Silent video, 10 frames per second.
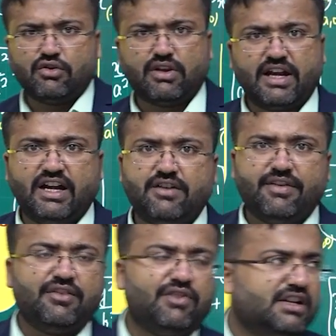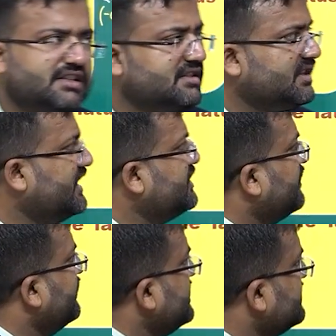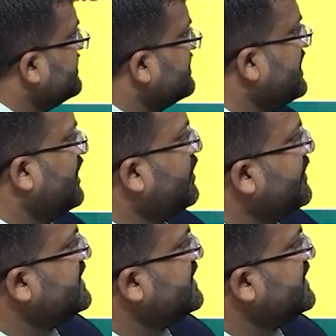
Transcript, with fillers: You can identify the vertices in each of these. This is e comma